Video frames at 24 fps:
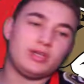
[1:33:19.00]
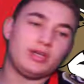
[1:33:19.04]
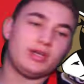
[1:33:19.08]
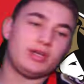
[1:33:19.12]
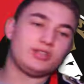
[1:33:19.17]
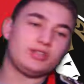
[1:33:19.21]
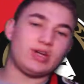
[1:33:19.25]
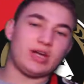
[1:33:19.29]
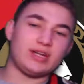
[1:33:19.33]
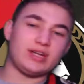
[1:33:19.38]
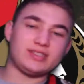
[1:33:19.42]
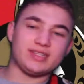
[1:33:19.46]

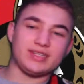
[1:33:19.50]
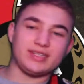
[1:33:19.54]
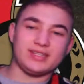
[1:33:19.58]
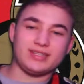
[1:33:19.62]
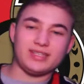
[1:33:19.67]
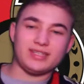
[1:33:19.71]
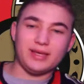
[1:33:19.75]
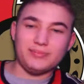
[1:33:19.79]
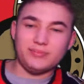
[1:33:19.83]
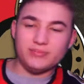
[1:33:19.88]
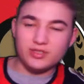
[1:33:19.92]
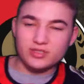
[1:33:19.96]
tries to get the
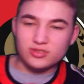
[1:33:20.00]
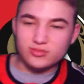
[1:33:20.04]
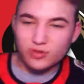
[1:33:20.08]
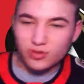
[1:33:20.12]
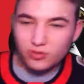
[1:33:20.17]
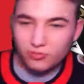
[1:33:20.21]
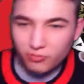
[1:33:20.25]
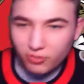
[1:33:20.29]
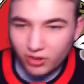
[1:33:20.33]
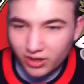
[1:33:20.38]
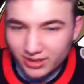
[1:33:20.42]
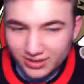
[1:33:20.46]
tip. Doesn't work.
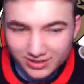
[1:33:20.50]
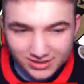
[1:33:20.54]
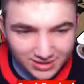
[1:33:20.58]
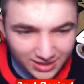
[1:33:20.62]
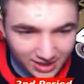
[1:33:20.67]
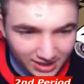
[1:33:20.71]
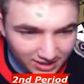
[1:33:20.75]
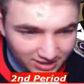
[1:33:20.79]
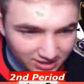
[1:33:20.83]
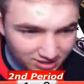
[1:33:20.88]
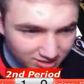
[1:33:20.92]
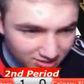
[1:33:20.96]
What is
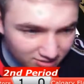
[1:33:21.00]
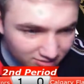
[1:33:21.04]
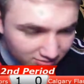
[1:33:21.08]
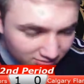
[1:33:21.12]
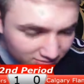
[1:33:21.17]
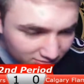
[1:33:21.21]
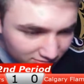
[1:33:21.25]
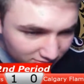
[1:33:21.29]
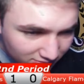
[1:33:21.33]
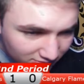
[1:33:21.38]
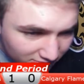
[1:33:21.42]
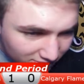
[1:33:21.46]
this?
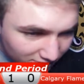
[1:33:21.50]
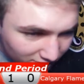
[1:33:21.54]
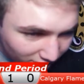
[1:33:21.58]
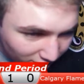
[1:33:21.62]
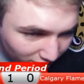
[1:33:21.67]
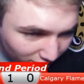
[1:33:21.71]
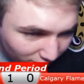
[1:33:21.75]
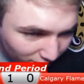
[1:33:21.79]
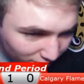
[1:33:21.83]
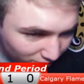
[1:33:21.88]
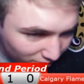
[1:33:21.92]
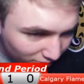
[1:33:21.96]

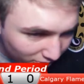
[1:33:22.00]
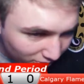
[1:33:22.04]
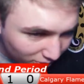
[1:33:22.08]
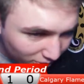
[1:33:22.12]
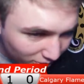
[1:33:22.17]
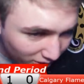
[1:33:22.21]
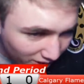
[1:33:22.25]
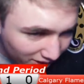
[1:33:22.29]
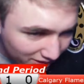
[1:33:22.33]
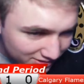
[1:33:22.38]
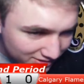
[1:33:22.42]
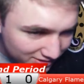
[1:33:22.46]
Oh,
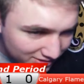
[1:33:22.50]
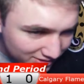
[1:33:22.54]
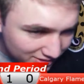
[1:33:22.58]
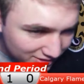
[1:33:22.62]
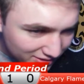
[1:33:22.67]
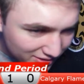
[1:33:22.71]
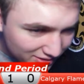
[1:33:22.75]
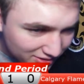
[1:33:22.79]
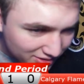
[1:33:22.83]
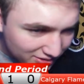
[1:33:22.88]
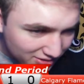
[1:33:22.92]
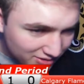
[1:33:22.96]
what?
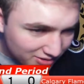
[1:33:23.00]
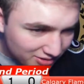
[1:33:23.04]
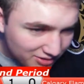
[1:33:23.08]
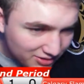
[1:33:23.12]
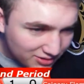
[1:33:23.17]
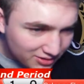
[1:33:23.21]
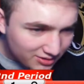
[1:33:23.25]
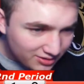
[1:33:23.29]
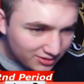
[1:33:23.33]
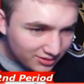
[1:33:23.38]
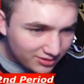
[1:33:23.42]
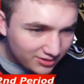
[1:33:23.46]

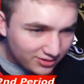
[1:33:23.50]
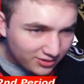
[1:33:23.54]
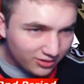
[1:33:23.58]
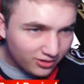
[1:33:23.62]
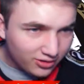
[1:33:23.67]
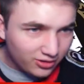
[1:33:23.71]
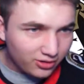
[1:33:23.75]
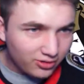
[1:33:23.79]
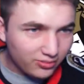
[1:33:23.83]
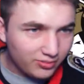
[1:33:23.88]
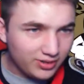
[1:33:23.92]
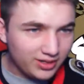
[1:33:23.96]

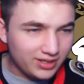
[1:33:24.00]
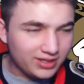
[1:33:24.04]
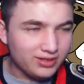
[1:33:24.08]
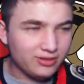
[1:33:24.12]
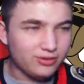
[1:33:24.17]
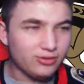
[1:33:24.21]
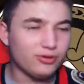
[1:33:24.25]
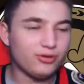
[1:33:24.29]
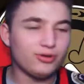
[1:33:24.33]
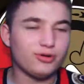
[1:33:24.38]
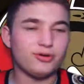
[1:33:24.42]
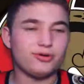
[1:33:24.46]
Oh, my
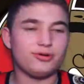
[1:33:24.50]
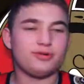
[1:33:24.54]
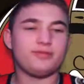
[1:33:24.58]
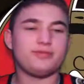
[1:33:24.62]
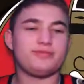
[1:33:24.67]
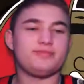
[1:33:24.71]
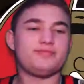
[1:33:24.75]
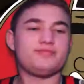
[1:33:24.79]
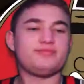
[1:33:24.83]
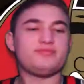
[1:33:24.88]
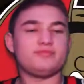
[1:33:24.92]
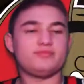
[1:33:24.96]
Lord.
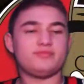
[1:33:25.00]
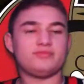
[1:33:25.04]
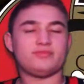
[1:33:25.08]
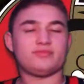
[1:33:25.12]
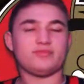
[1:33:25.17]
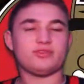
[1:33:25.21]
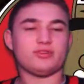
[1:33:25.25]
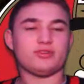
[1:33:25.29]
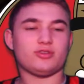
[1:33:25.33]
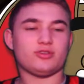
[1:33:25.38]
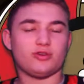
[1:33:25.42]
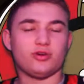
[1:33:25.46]

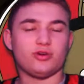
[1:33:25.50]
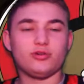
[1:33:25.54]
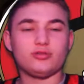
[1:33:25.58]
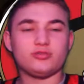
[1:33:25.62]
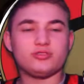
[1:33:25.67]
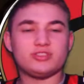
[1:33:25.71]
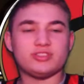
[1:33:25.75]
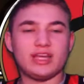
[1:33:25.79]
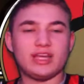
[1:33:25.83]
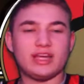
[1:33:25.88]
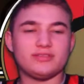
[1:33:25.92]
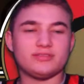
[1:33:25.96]
Go
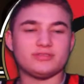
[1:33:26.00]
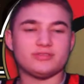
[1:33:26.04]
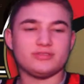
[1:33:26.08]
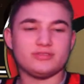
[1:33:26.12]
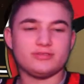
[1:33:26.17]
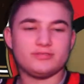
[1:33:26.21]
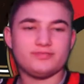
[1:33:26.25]
Sens.